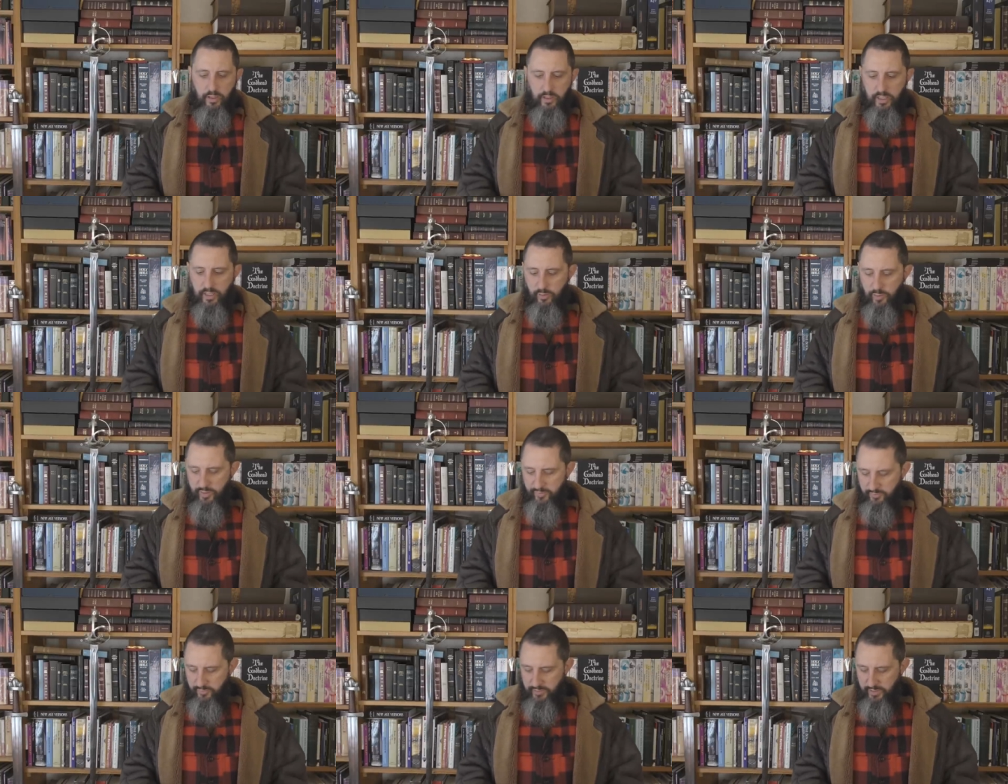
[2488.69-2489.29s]
Get
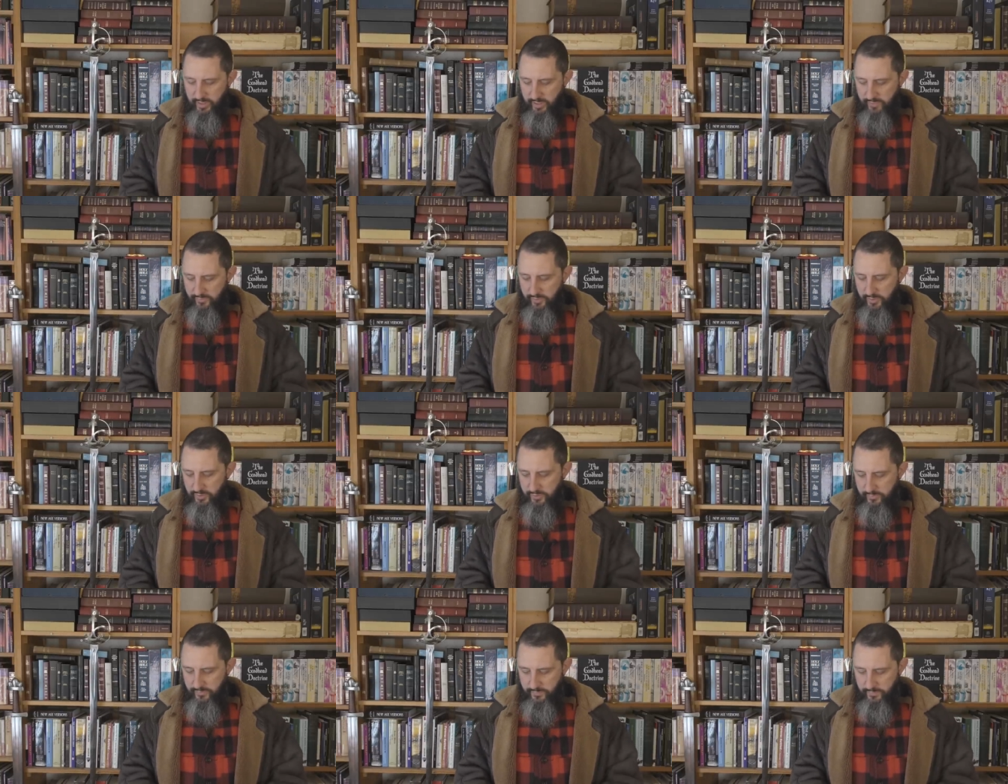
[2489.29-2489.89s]
away from
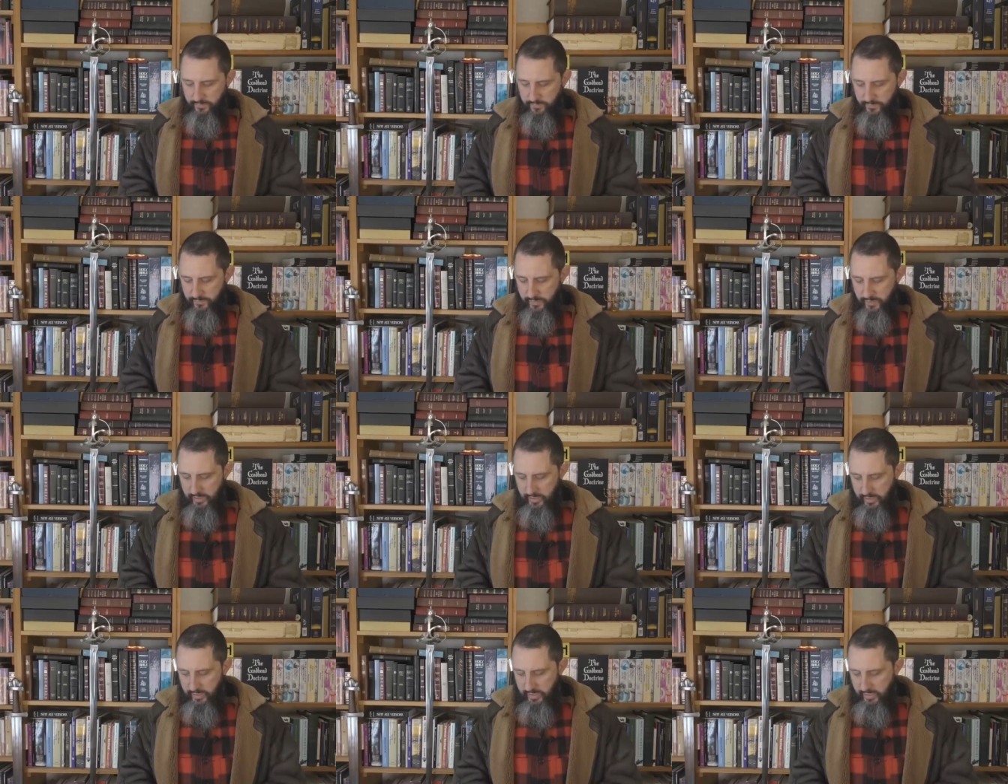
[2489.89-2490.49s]
television.
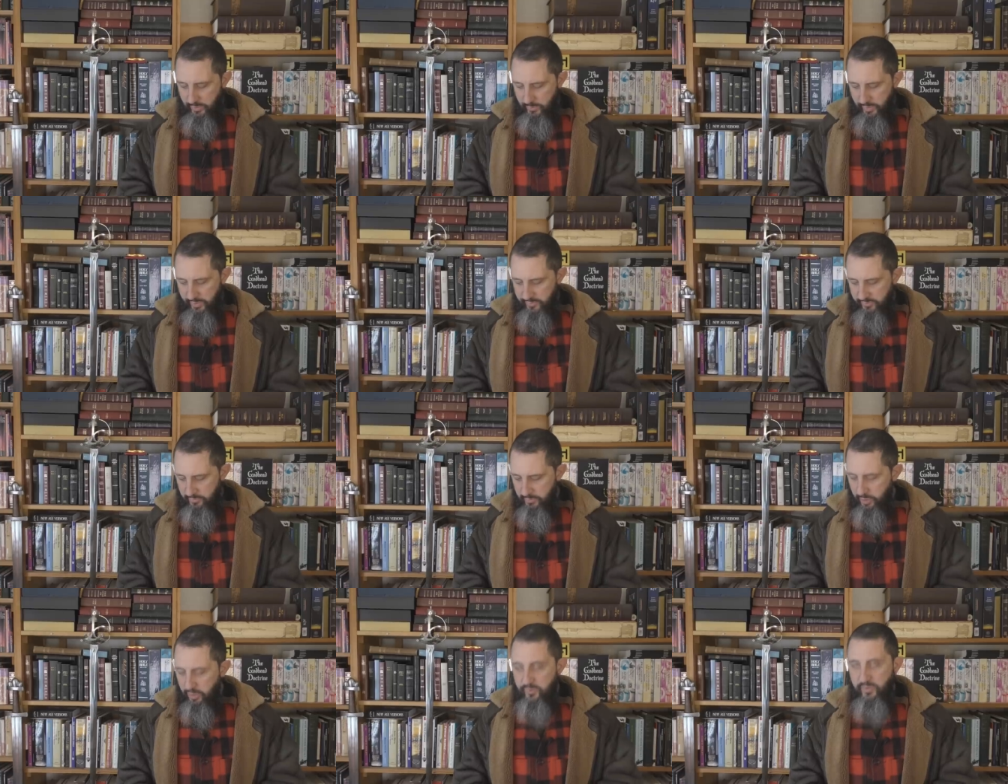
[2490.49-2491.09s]
Get away
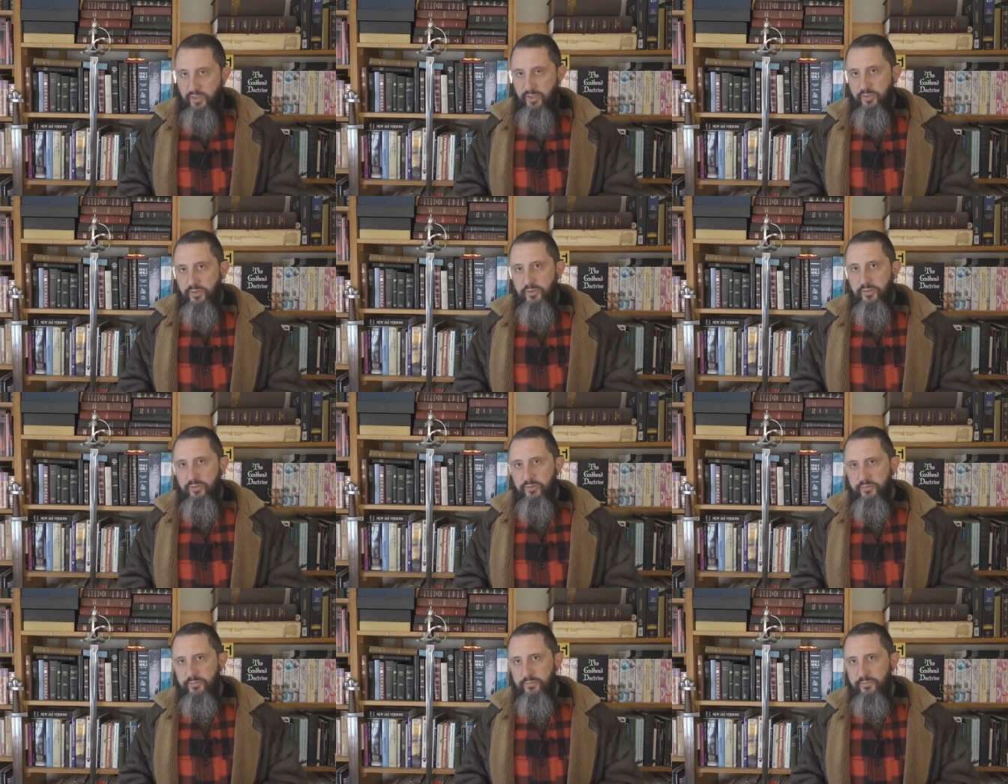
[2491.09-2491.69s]
from
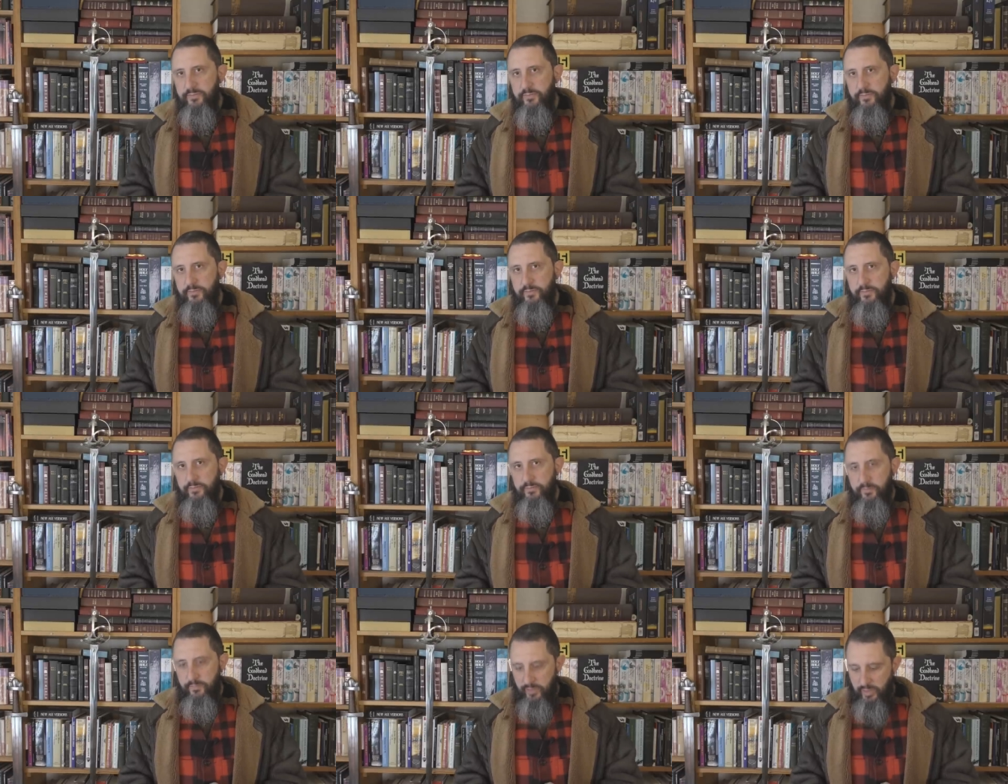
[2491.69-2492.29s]
movies.
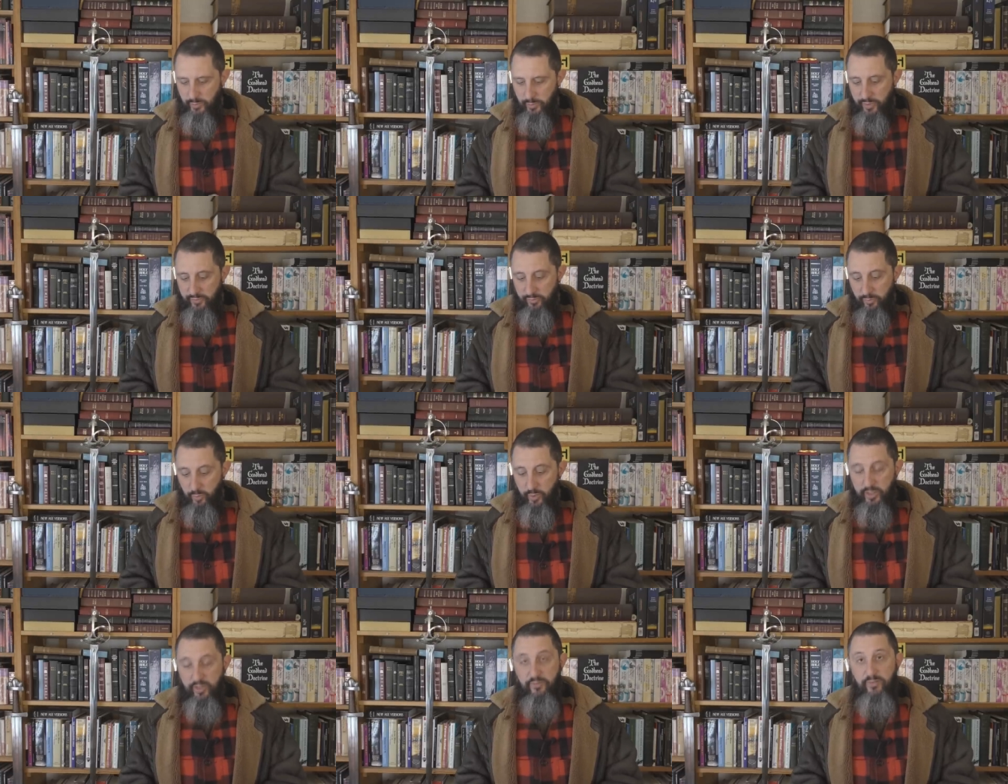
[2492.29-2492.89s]
Get away
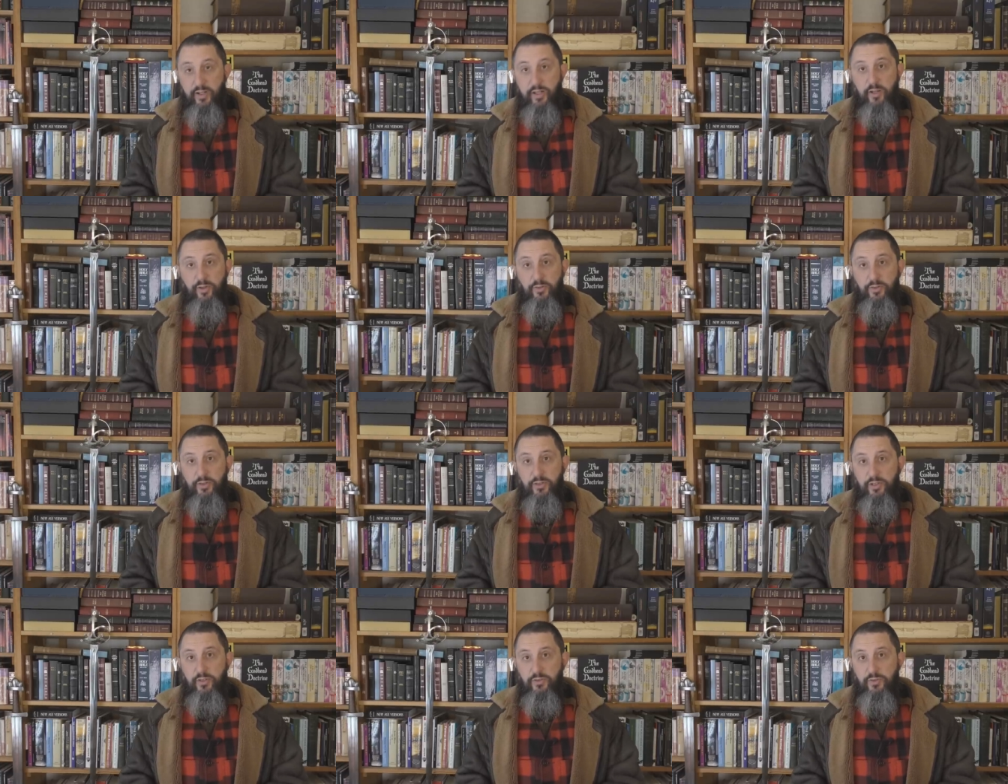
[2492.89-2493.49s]
from wicked
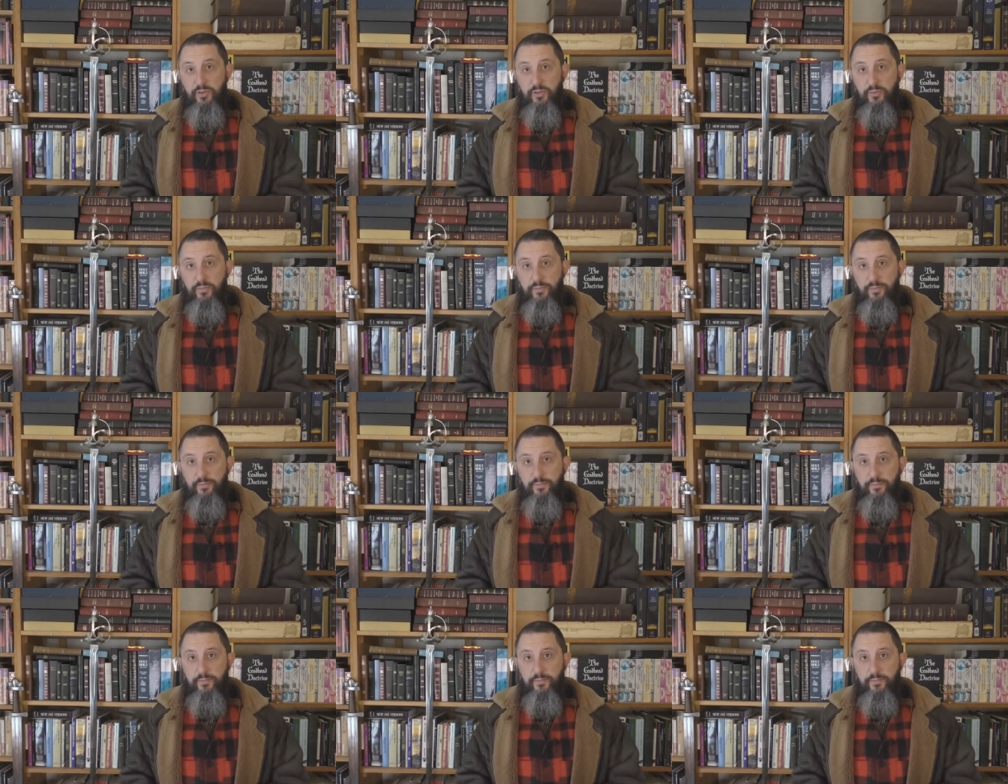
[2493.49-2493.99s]
videos on YouTube.